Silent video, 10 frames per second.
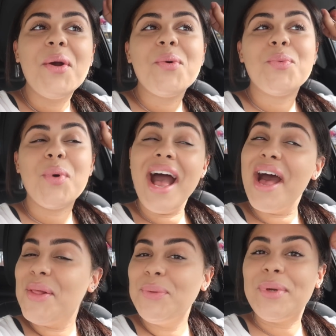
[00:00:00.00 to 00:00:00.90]

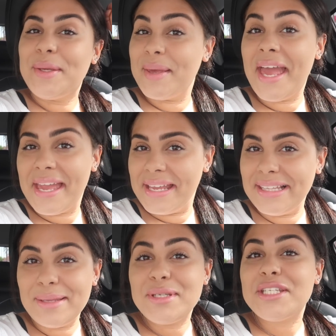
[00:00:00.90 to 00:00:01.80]
while we
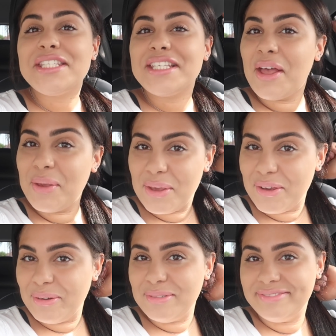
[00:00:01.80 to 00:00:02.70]
paint, let me just tell
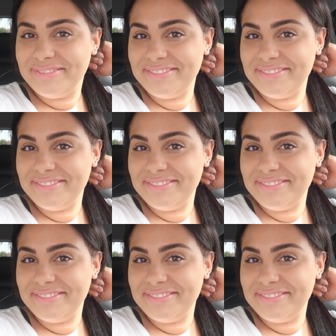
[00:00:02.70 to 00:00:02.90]
you,